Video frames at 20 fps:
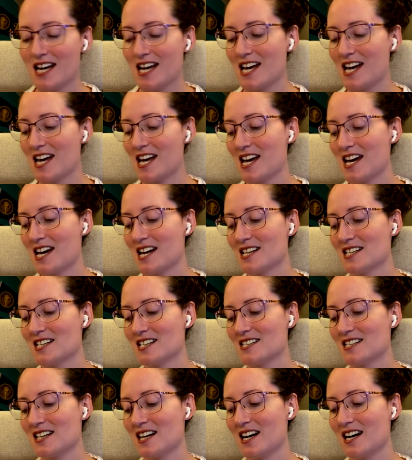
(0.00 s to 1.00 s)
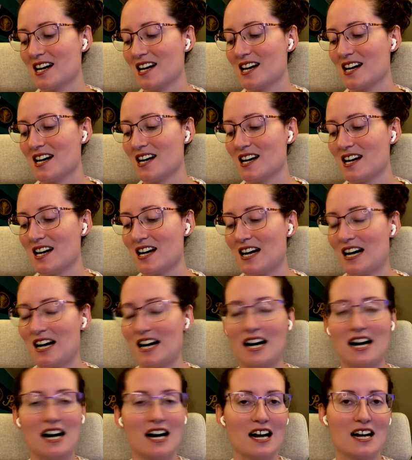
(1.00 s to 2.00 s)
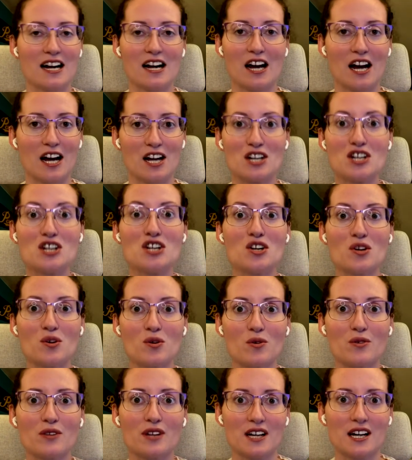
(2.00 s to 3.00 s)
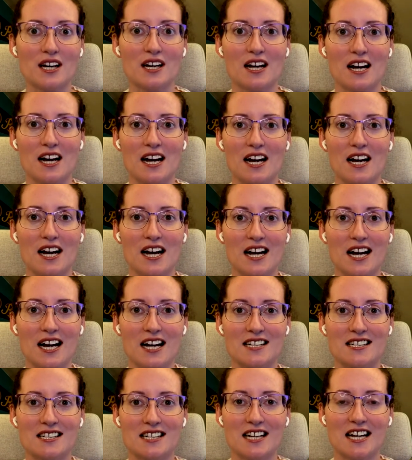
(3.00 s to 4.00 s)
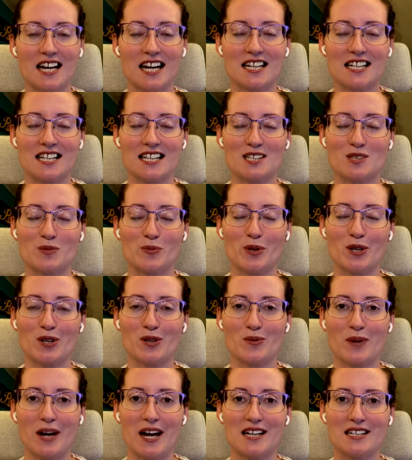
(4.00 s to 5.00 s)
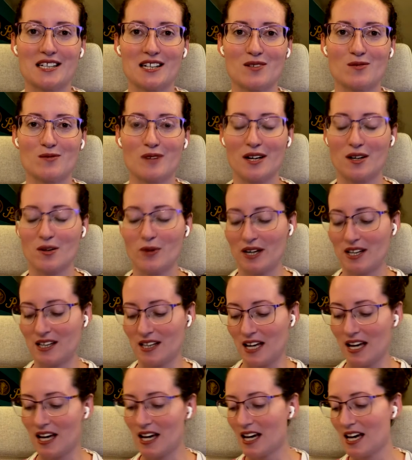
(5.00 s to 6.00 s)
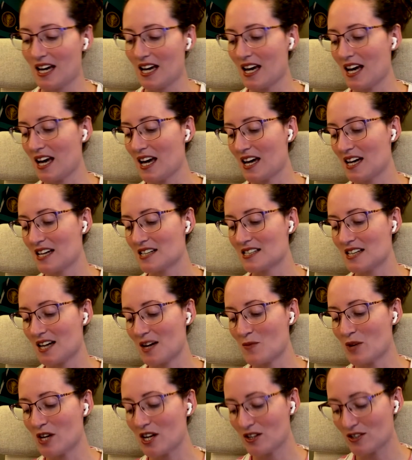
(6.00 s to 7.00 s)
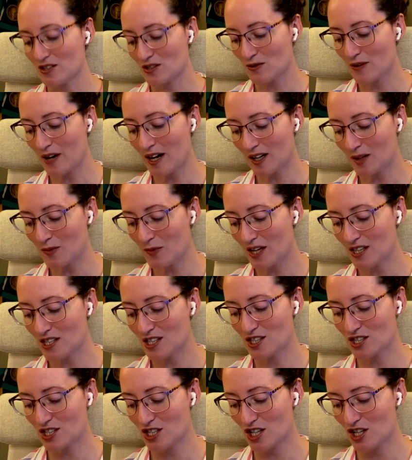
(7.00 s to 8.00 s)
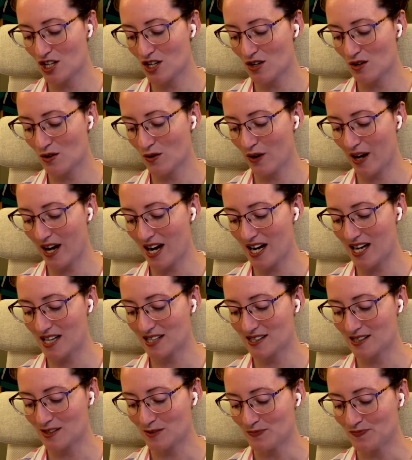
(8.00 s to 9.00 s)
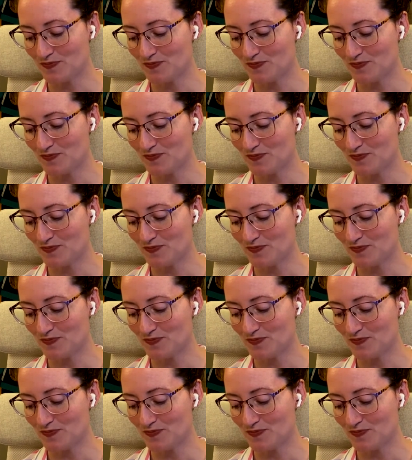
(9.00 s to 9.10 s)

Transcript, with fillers: And I knew that I had to get this book read and read quickly. And I'm here to recommend it to you as